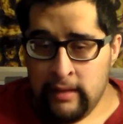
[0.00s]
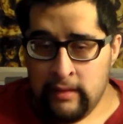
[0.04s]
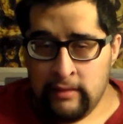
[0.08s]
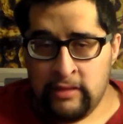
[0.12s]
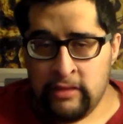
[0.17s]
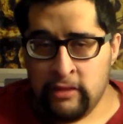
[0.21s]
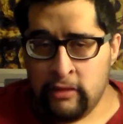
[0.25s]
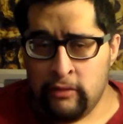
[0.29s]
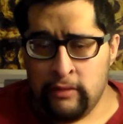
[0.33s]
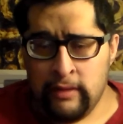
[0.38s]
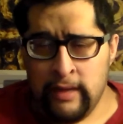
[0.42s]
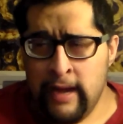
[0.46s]

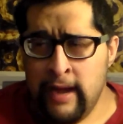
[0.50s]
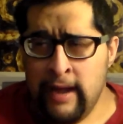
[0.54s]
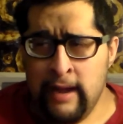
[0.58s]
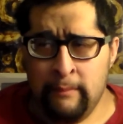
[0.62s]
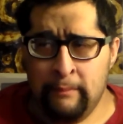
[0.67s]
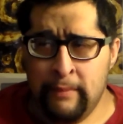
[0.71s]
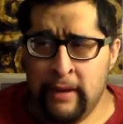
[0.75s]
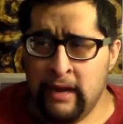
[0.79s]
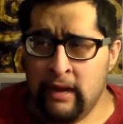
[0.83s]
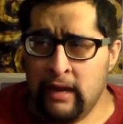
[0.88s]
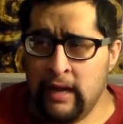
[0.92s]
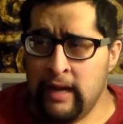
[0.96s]
So, and
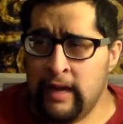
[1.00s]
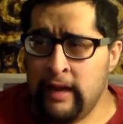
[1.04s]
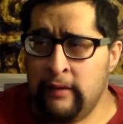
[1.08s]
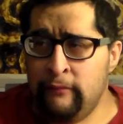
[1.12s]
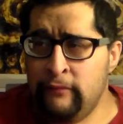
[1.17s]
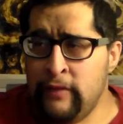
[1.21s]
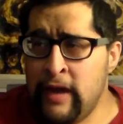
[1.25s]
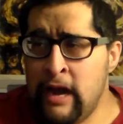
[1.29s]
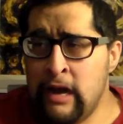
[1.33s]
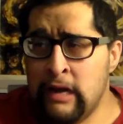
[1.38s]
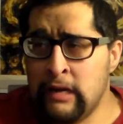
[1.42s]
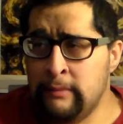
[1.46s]
apparently
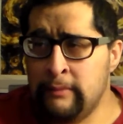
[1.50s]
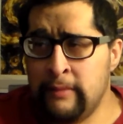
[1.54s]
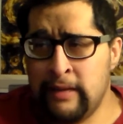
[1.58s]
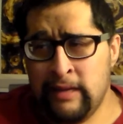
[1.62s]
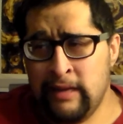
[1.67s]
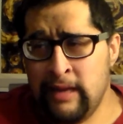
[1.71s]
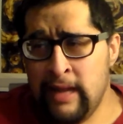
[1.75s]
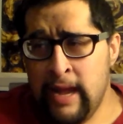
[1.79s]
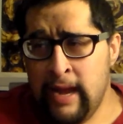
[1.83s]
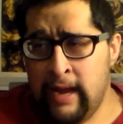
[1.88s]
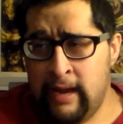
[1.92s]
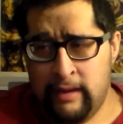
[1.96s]
they found him
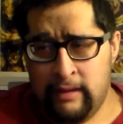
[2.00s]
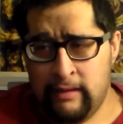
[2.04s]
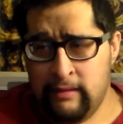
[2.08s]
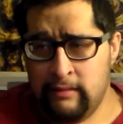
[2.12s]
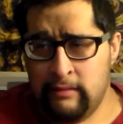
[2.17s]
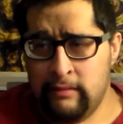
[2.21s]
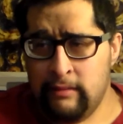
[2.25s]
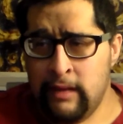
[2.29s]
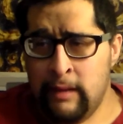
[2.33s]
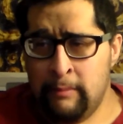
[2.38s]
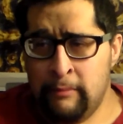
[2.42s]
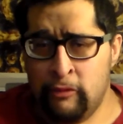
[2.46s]
in like
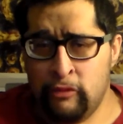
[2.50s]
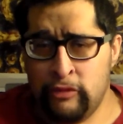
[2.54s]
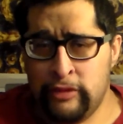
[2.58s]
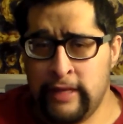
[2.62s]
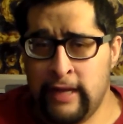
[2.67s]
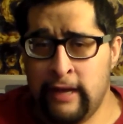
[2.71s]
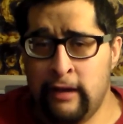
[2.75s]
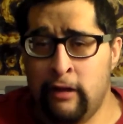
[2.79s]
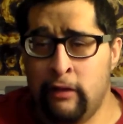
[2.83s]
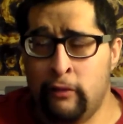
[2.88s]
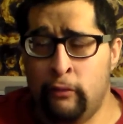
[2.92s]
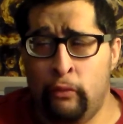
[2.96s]
a
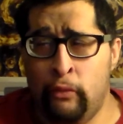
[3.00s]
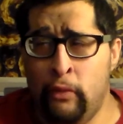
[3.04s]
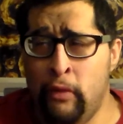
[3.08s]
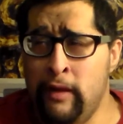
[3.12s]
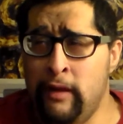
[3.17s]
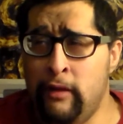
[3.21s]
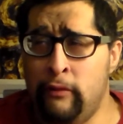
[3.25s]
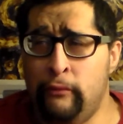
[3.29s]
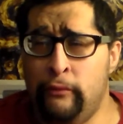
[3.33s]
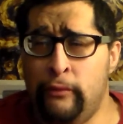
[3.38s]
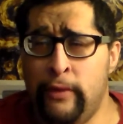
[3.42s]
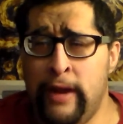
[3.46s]
motel.
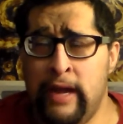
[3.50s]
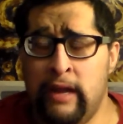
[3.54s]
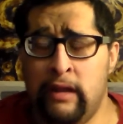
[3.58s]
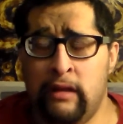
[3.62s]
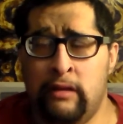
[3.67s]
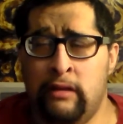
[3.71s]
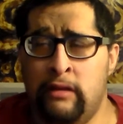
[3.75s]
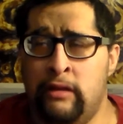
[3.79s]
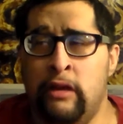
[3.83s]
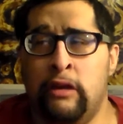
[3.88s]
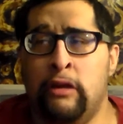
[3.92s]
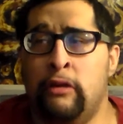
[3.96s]
What a way to
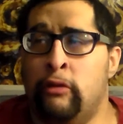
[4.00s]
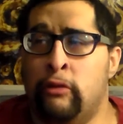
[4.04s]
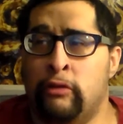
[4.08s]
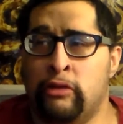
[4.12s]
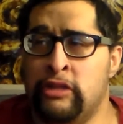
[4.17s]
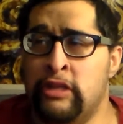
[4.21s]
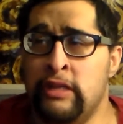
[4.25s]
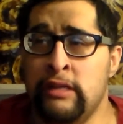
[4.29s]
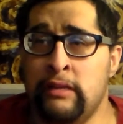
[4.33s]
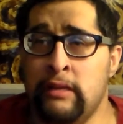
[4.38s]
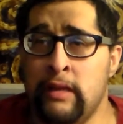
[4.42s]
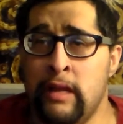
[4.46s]
go,
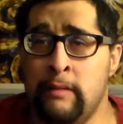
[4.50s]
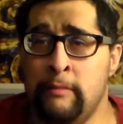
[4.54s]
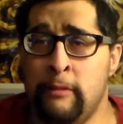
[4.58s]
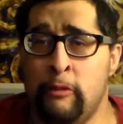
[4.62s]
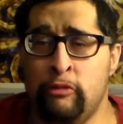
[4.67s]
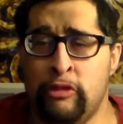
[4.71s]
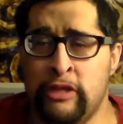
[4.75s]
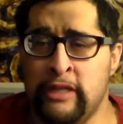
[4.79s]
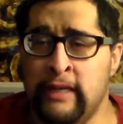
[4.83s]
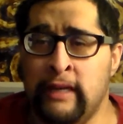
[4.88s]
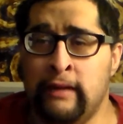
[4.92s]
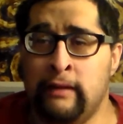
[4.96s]
just in a
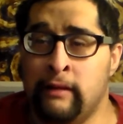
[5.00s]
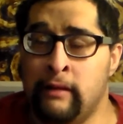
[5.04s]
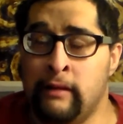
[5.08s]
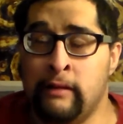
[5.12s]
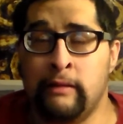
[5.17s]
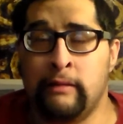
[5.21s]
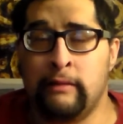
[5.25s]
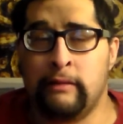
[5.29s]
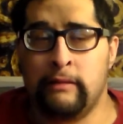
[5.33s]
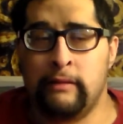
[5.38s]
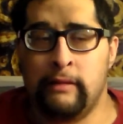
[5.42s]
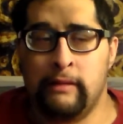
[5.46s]

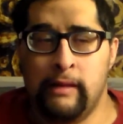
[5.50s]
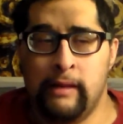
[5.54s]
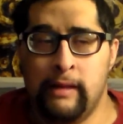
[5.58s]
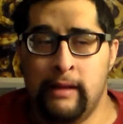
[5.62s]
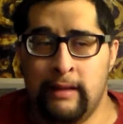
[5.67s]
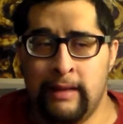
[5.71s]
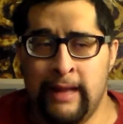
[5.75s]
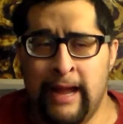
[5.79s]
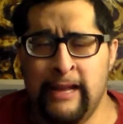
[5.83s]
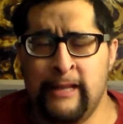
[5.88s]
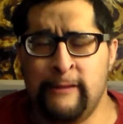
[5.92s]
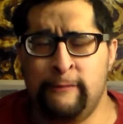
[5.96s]
motel.
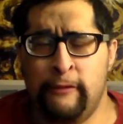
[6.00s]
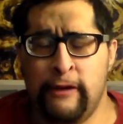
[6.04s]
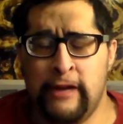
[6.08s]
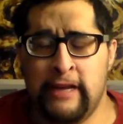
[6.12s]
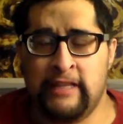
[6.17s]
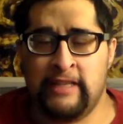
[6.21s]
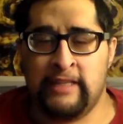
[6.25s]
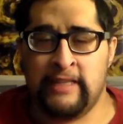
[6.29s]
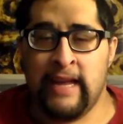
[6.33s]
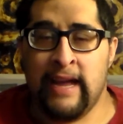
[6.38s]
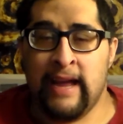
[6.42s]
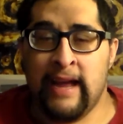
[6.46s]
That's
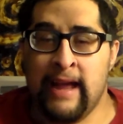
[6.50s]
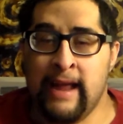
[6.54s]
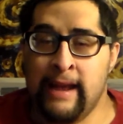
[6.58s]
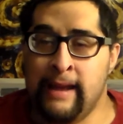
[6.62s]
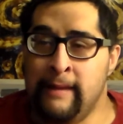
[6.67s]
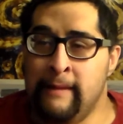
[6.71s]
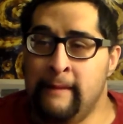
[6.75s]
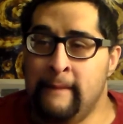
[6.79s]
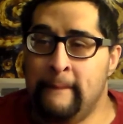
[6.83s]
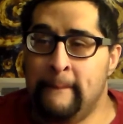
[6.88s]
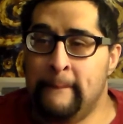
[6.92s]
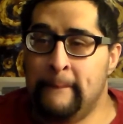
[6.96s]
pretty
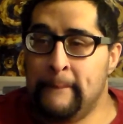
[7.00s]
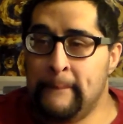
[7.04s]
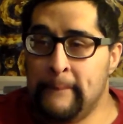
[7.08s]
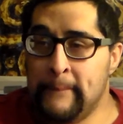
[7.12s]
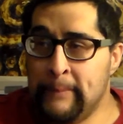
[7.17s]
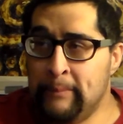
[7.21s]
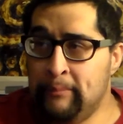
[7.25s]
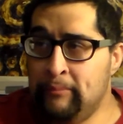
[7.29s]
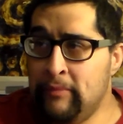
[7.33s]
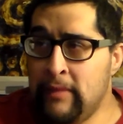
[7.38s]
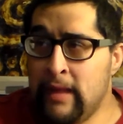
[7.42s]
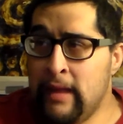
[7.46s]
sad.
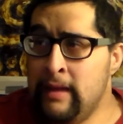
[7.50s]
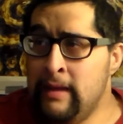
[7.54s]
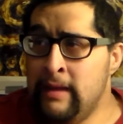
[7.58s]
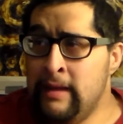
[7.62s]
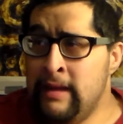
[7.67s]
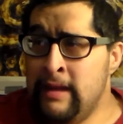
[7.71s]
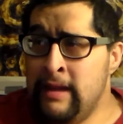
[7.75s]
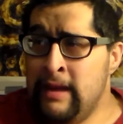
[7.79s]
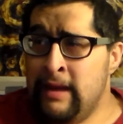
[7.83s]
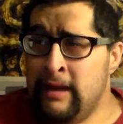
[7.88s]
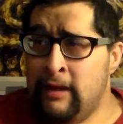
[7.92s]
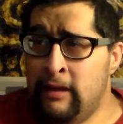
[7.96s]

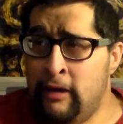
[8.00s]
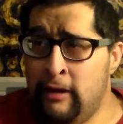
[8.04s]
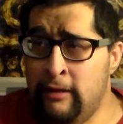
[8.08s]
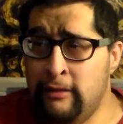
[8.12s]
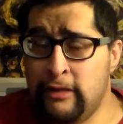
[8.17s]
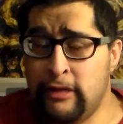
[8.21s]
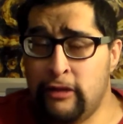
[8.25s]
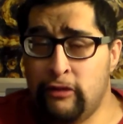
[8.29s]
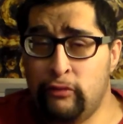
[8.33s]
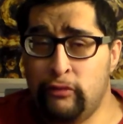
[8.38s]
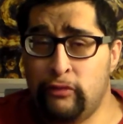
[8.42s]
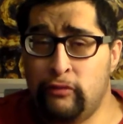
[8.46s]

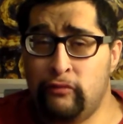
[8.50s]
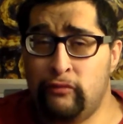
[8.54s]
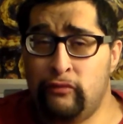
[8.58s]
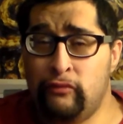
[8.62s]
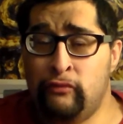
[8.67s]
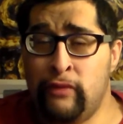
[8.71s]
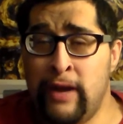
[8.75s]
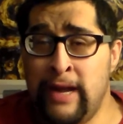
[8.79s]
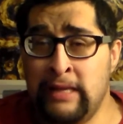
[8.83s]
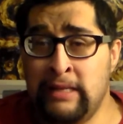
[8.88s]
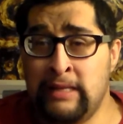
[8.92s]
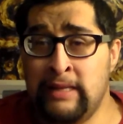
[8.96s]
Although
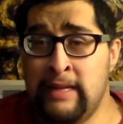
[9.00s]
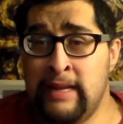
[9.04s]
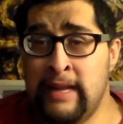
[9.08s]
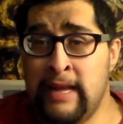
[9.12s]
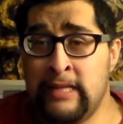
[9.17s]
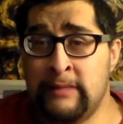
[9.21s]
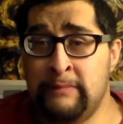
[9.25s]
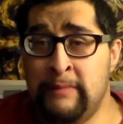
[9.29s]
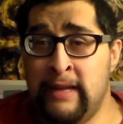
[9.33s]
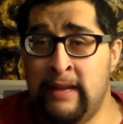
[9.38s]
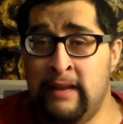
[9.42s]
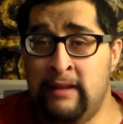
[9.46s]
wrestling
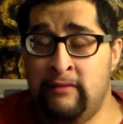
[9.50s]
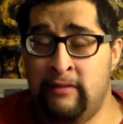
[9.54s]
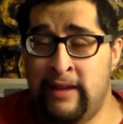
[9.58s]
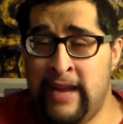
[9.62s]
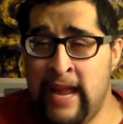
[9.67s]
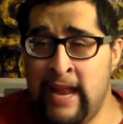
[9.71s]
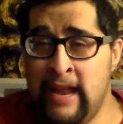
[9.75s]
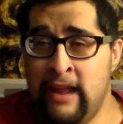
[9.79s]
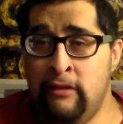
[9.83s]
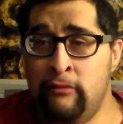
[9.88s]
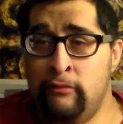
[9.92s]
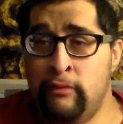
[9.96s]
has been
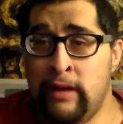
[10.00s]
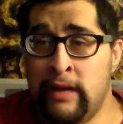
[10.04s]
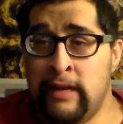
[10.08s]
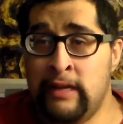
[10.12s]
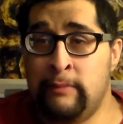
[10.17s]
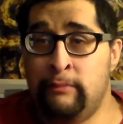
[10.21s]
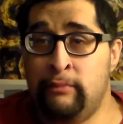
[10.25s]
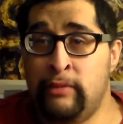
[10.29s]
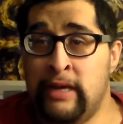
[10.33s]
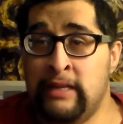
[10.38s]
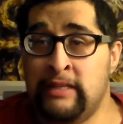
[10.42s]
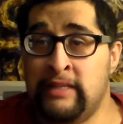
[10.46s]
getting really
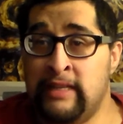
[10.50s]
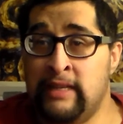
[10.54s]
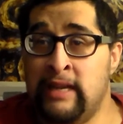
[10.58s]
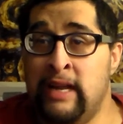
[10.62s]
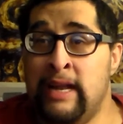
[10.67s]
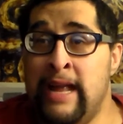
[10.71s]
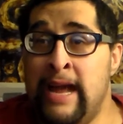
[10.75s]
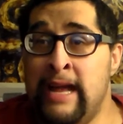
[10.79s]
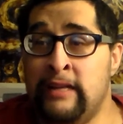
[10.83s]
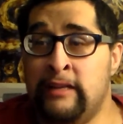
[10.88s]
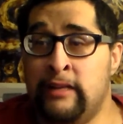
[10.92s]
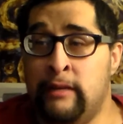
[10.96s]
depressing
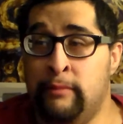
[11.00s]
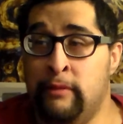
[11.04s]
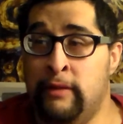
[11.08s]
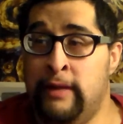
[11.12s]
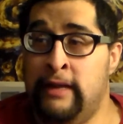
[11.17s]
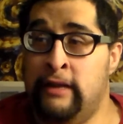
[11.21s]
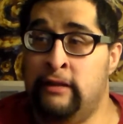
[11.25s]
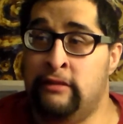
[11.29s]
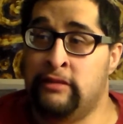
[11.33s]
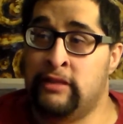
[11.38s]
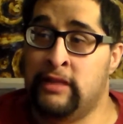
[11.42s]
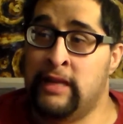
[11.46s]
the last couple
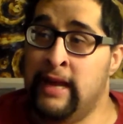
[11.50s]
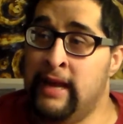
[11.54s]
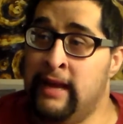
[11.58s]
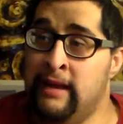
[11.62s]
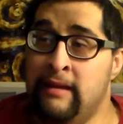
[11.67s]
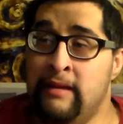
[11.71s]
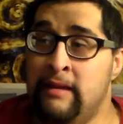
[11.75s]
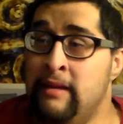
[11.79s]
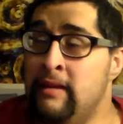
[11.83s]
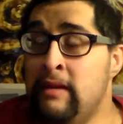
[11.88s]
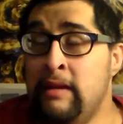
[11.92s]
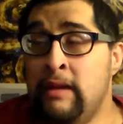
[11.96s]
of years, like
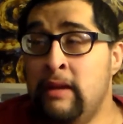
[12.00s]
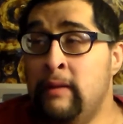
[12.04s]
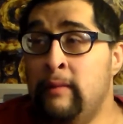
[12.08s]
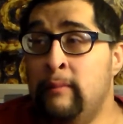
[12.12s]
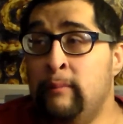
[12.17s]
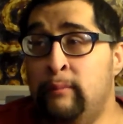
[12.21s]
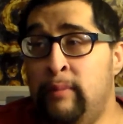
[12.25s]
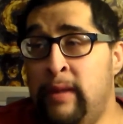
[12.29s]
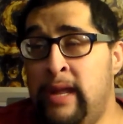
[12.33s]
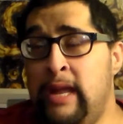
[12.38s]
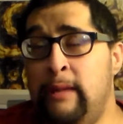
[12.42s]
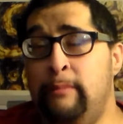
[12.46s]

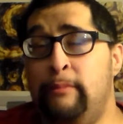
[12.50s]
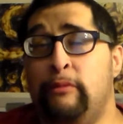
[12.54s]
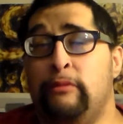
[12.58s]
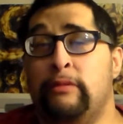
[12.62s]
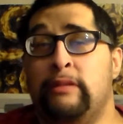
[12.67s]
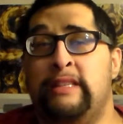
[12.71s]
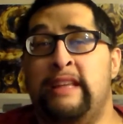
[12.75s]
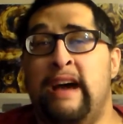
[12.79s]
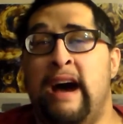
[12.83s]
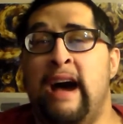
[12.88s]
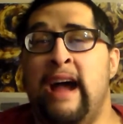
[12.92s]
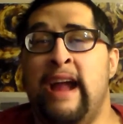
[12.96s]

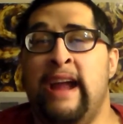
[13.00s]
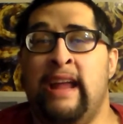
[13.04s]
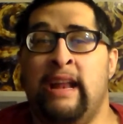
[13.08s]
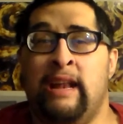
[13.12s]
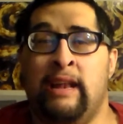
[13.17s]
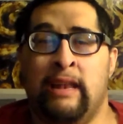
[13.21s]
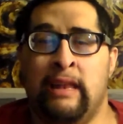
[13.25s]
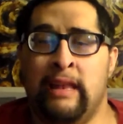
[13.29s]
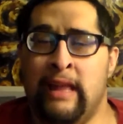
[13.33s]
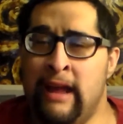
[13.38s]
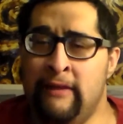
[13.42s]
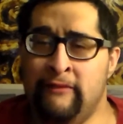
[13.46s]
people
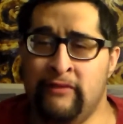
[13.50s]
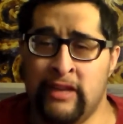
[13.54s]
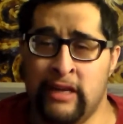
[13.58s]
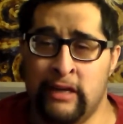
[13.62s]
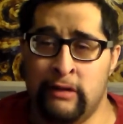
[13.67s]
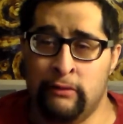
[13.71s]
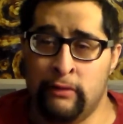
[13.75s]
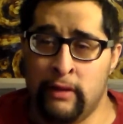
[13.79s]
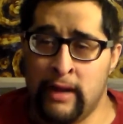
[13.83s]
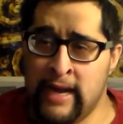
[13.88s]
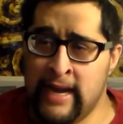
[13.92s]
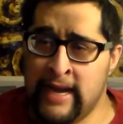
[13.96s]
dying left
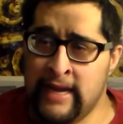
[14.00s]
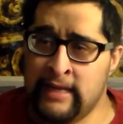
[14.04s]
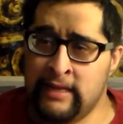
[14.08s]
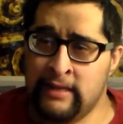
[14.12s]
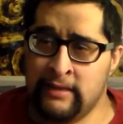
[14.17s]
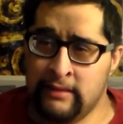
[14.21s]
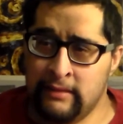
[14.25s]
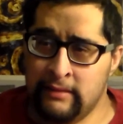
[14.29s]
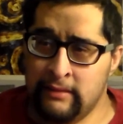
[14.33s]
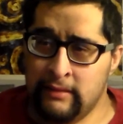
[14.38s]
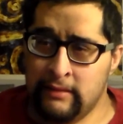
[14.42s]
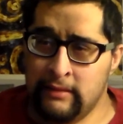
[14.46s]
and
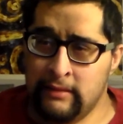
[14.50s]
right.